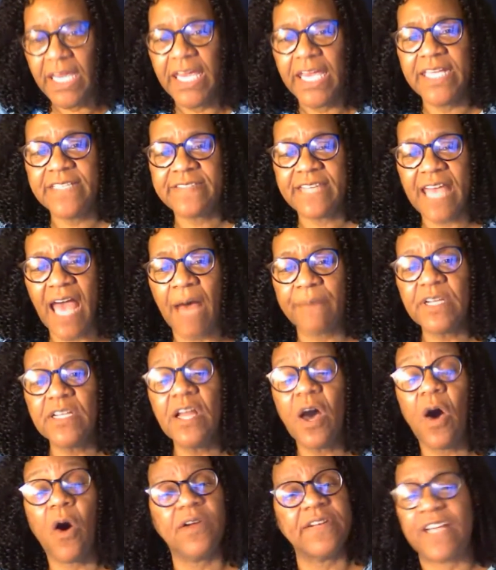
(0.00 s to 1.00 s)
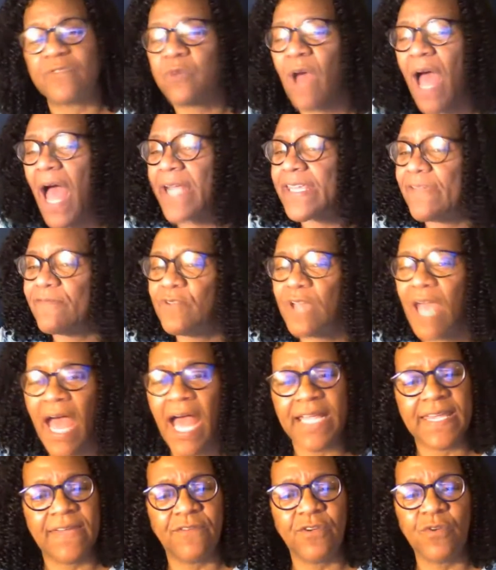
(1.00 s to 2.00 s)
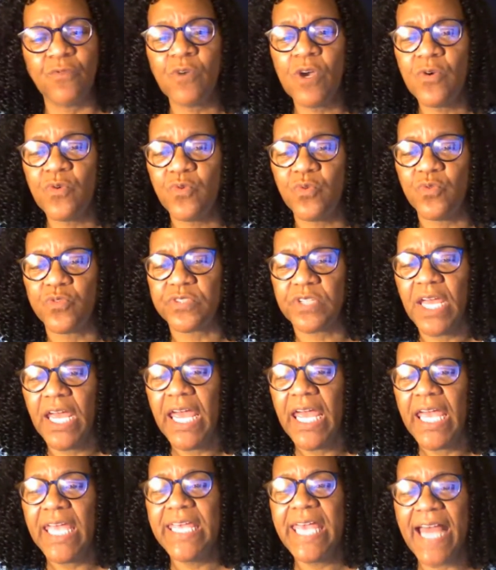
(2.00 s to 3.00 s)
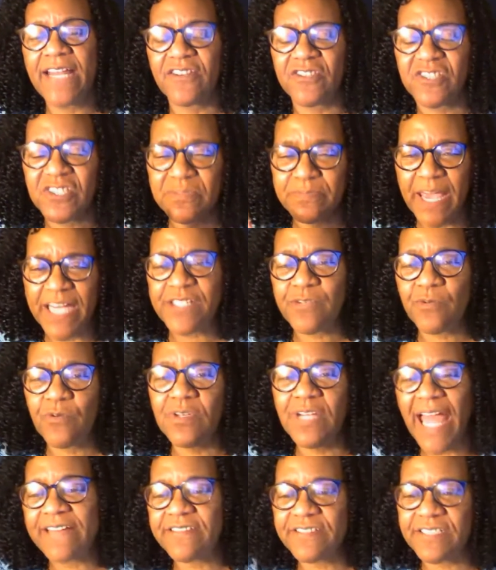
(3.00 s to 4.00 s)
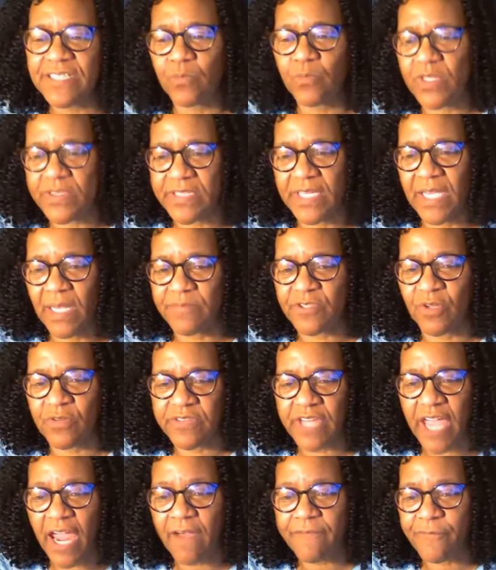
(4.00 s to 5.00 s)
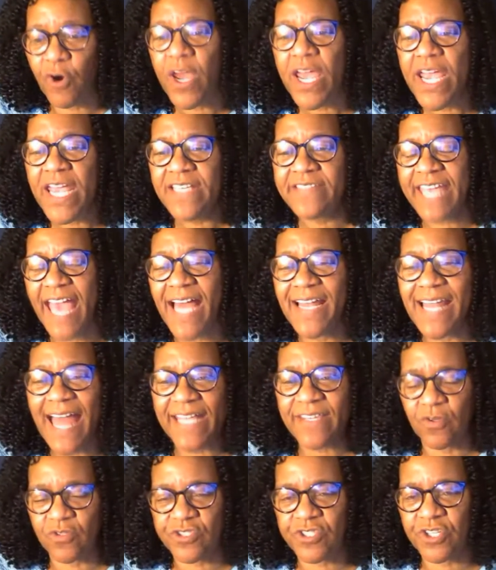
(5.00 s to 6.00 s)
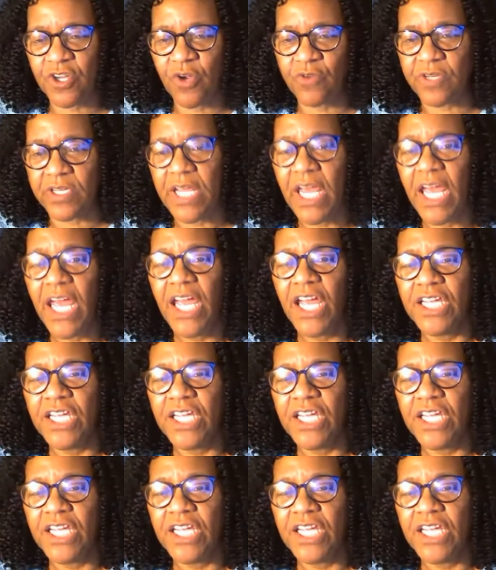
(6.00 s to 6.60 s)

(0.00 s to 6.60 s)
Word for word: He said, I'm the Lord. That's why I give you, I give you rules. He had a special relationship with them. So therefore, it's kind of like your children.